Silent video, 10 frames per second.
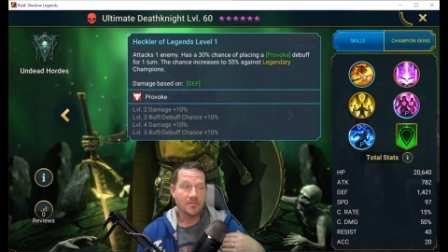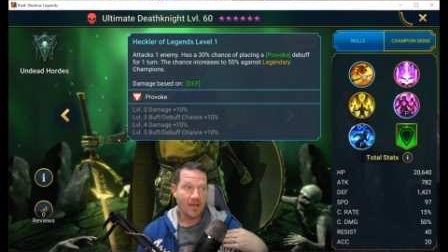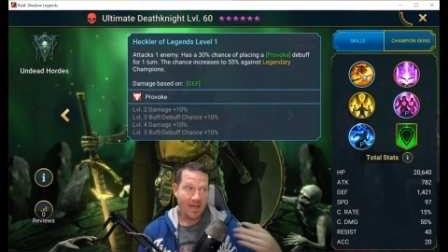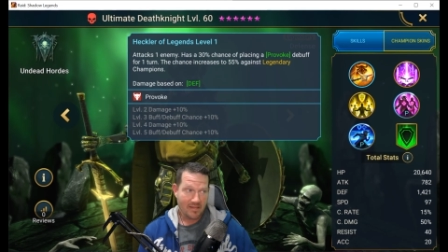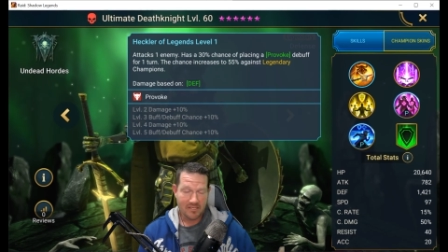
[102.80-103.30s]

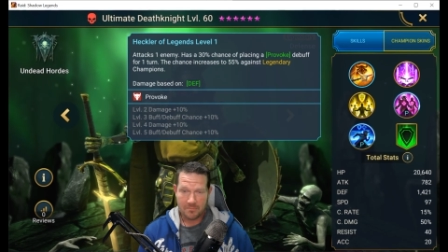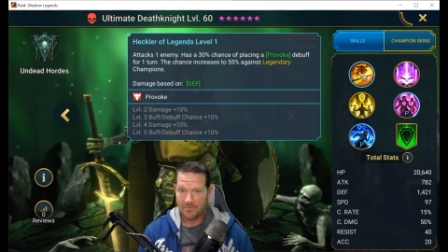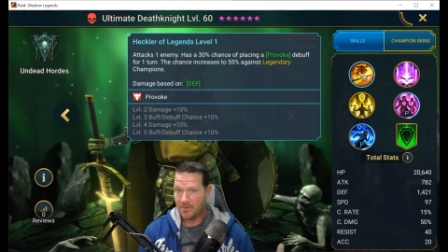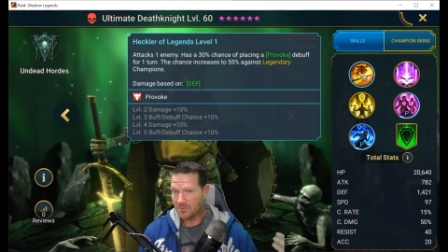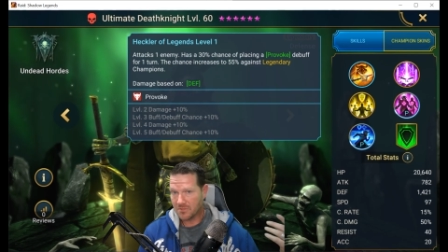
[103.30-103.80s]
to add this
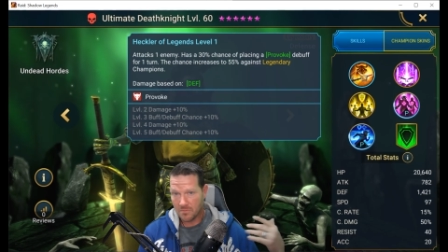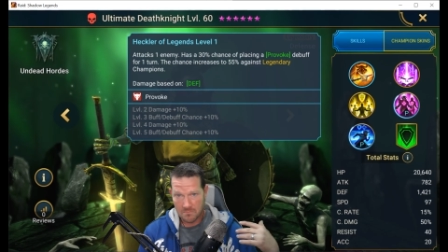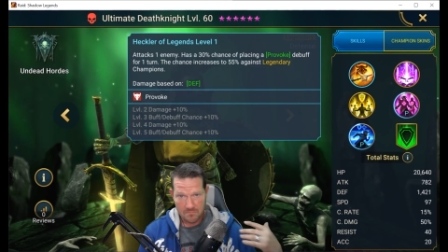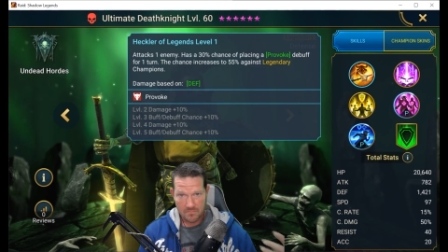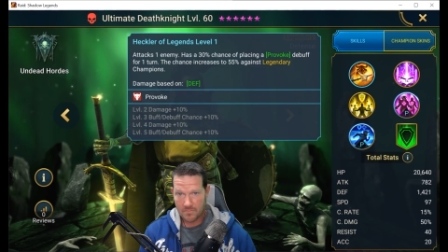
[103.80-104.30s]
provoke.
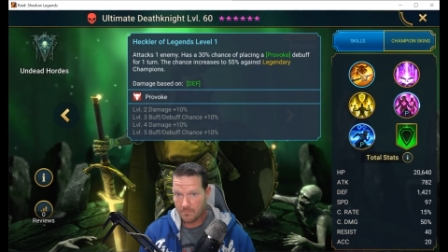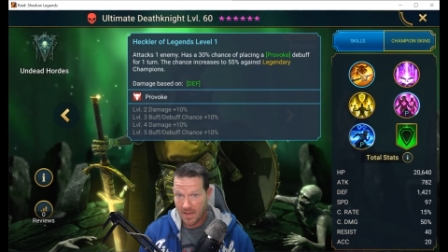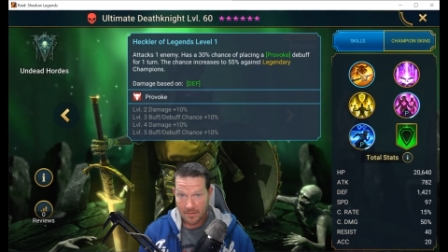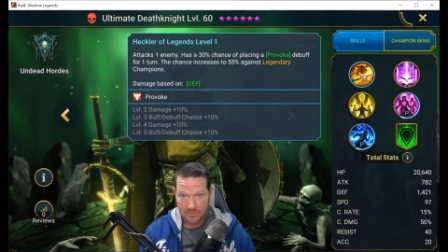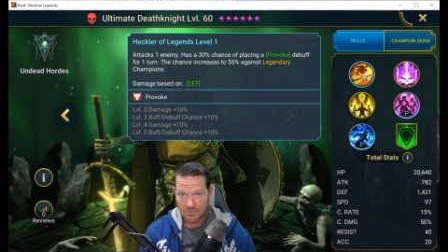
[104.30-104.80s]
So
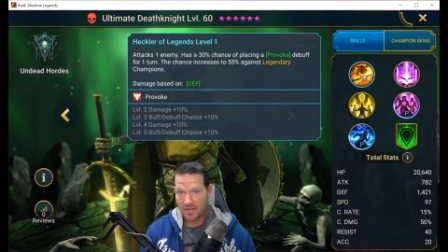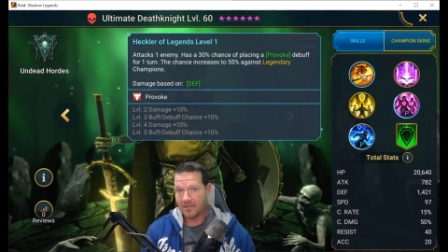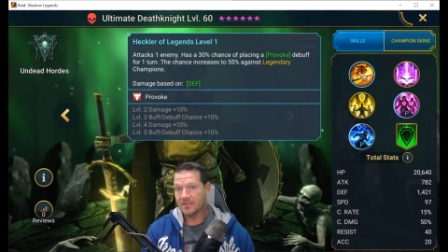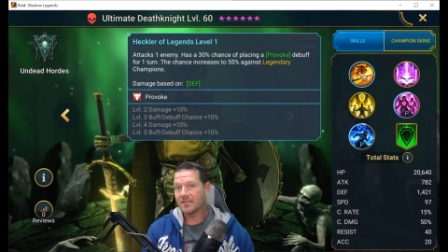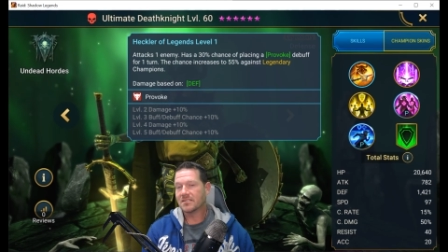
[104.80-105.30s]
Magma
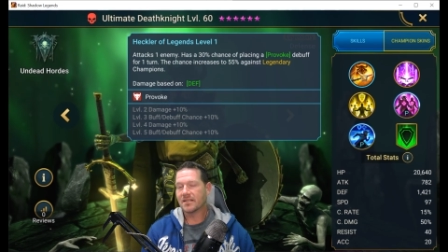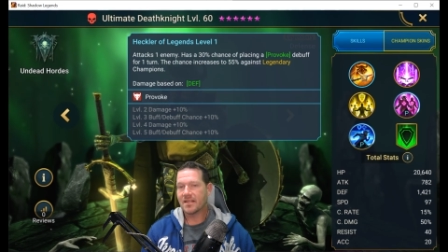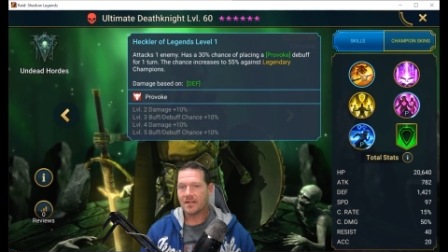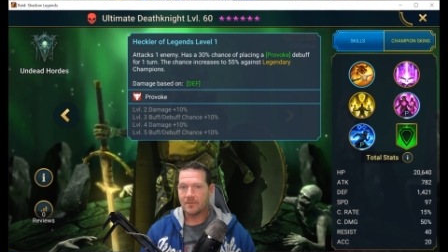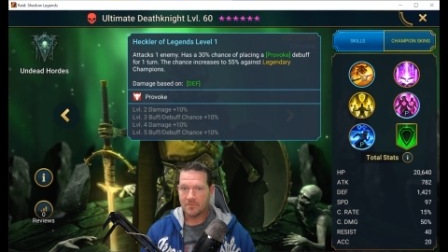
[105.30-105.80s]
Dragon, things
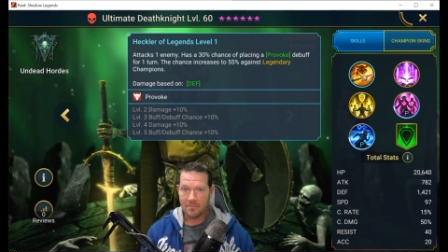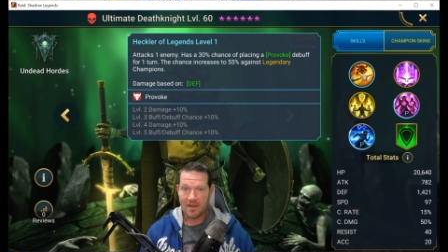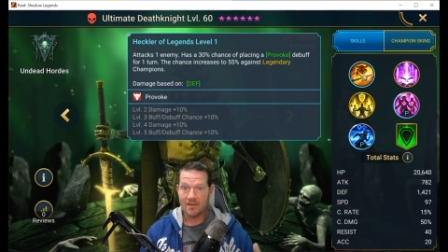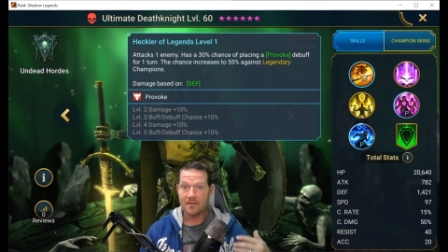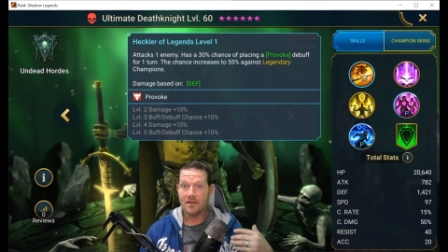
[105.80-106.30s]
like that come to
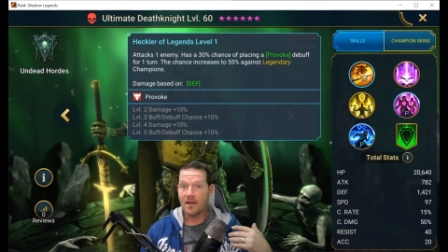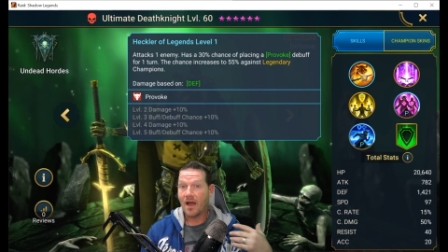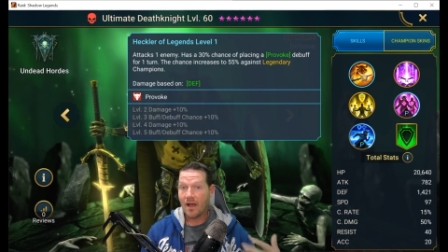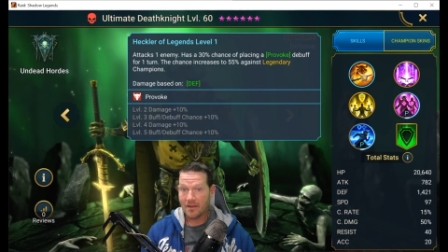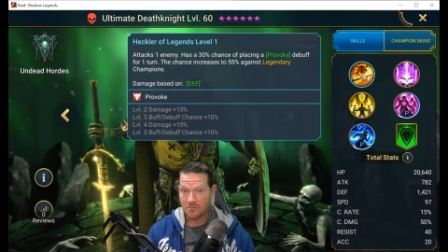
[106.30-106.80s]
mind. Uh,
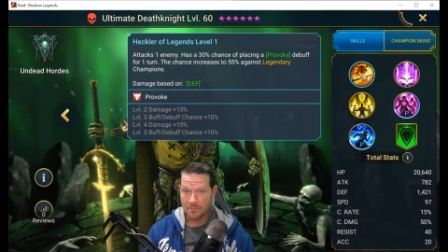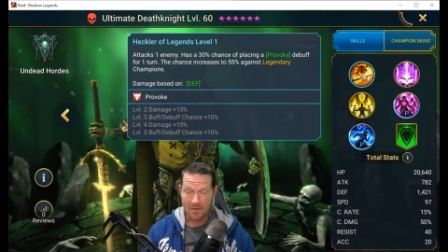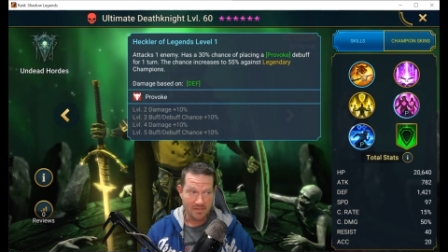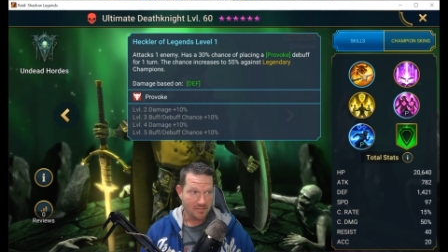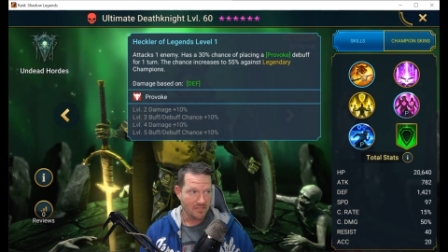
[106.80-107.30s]
Hydra
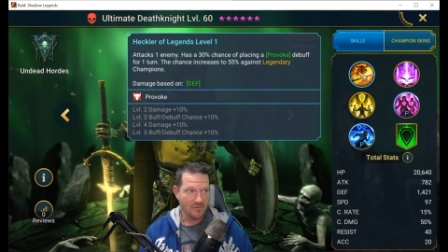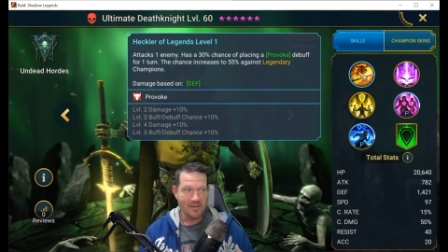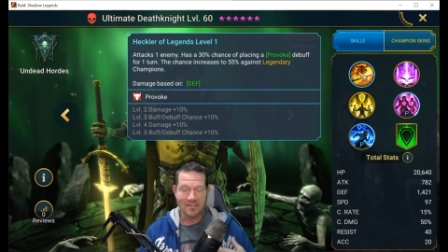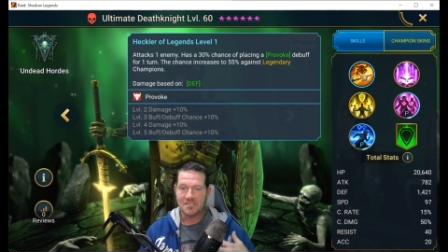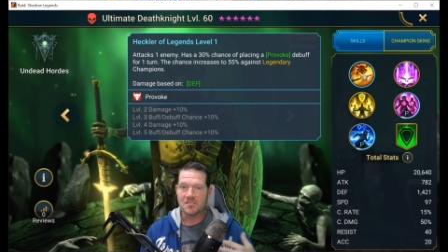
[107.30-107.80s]
Boss, you
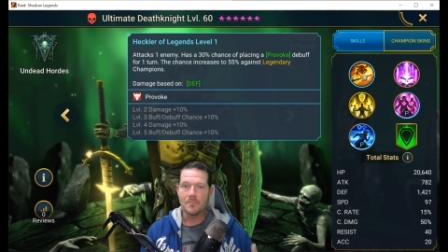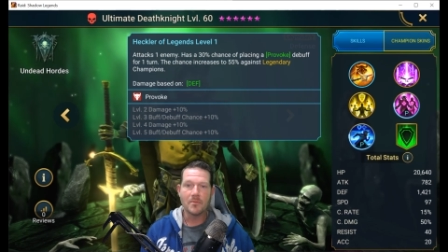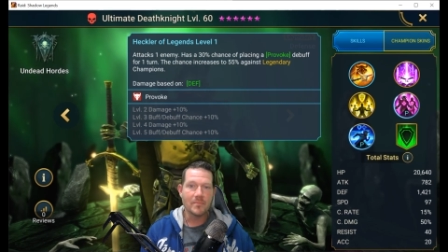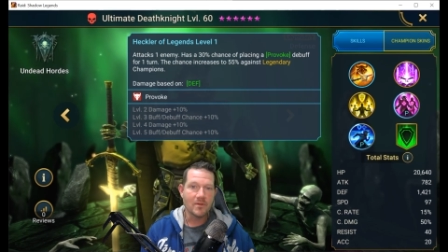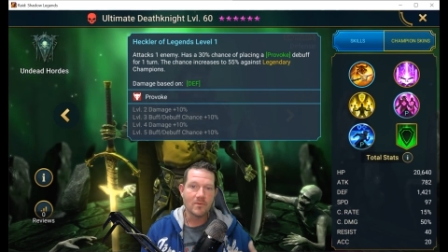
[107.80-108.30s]
need a
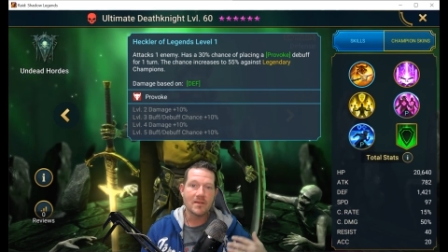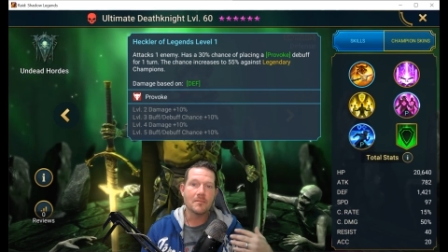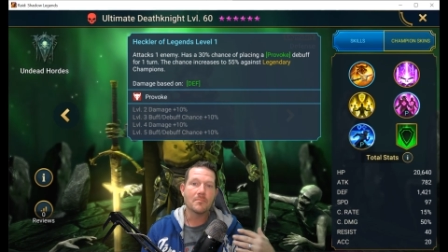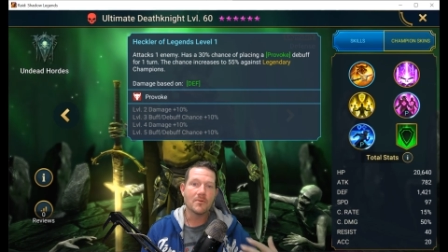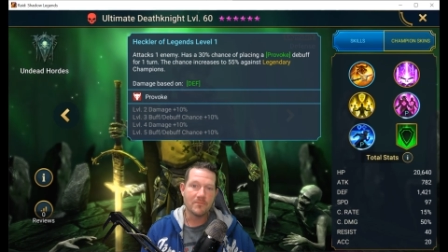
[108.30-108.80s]

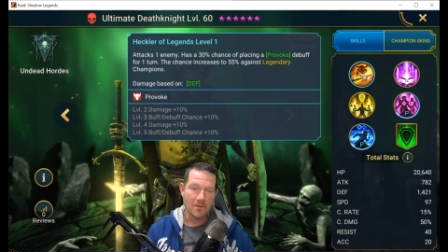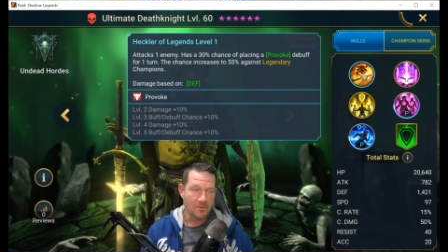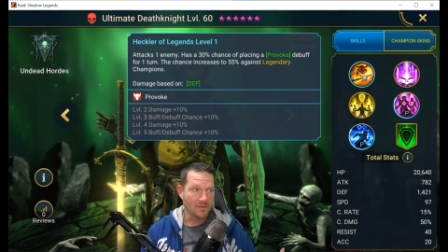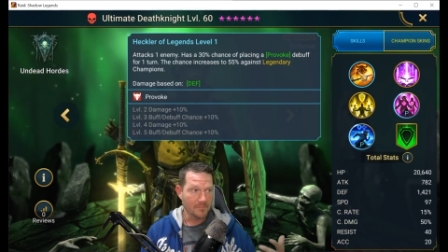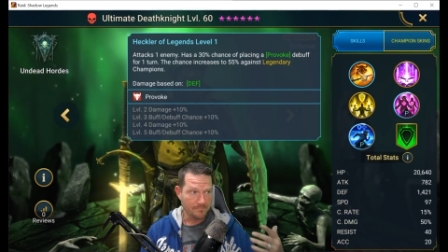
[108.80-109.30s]
supplementary
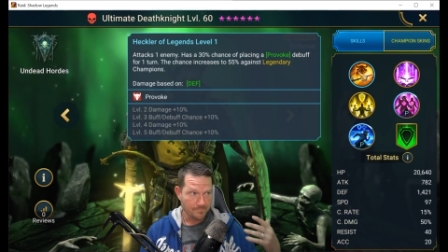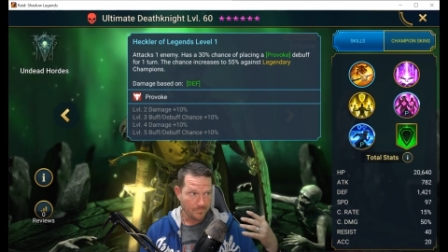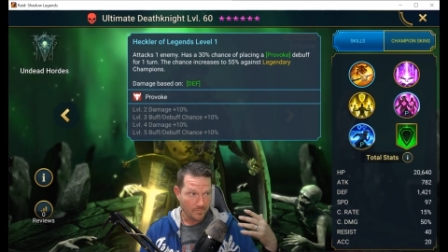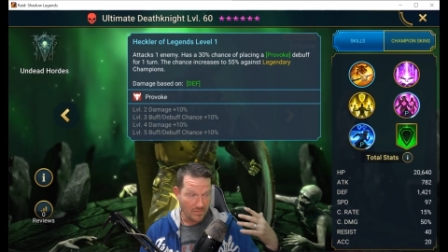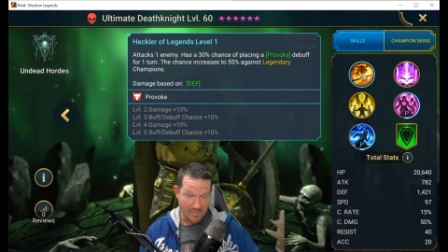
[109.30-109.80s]
provoker.
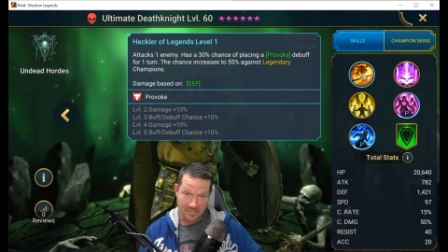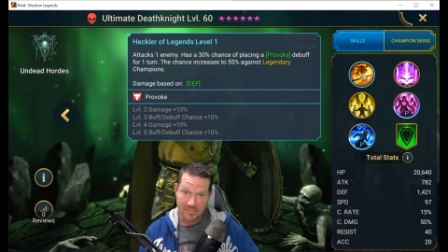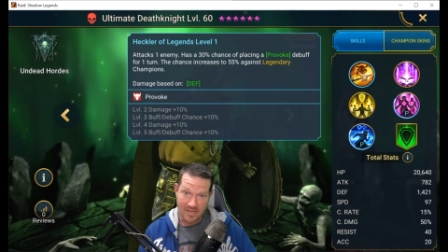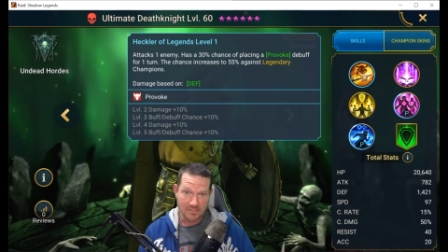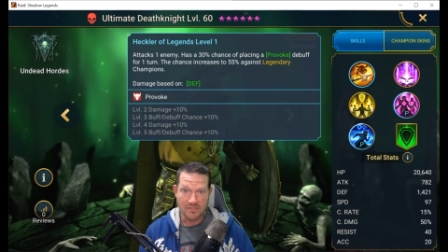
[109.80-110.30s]
This
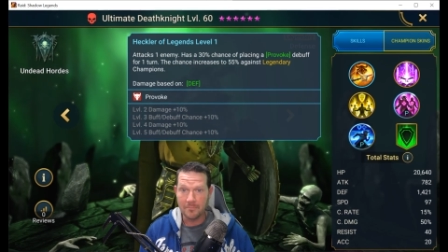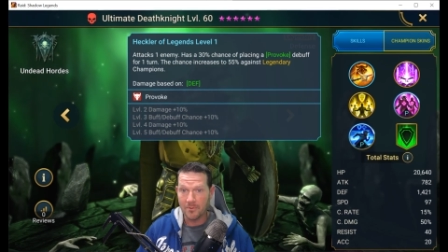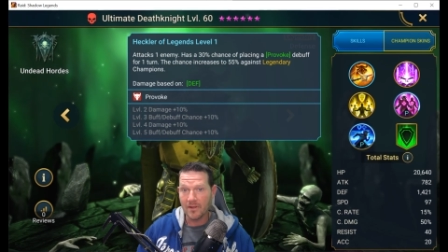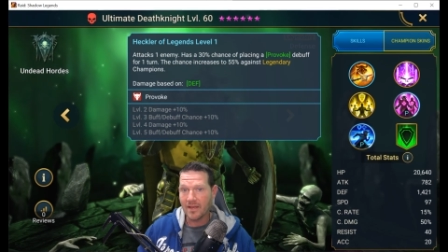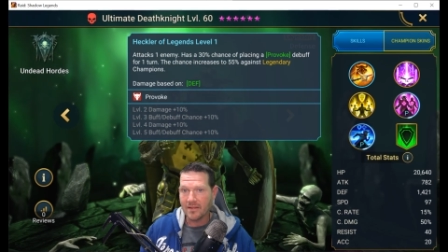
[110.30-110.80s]
is actually
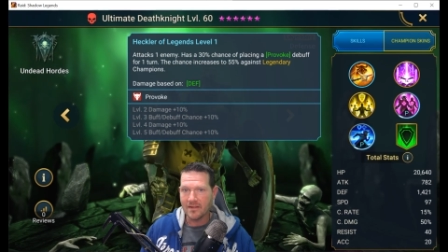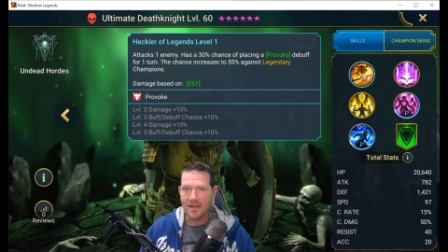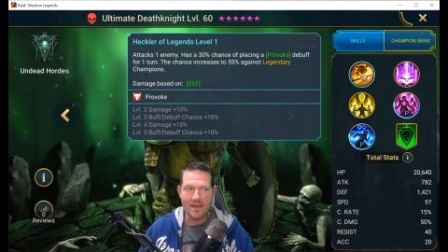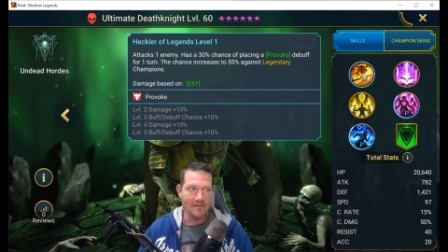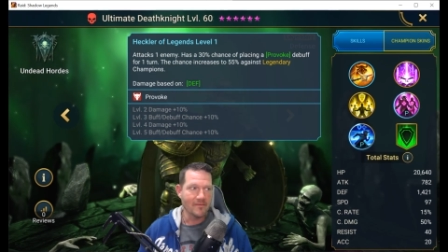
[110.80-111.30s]
pretty
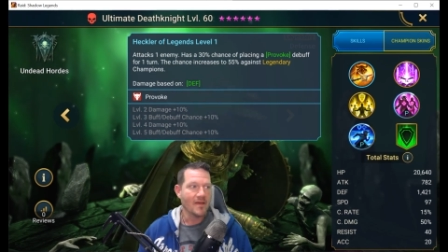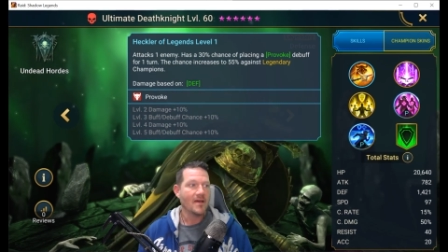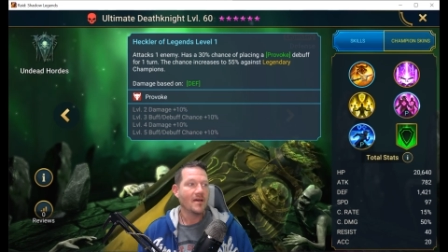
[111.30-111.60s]
handy to have.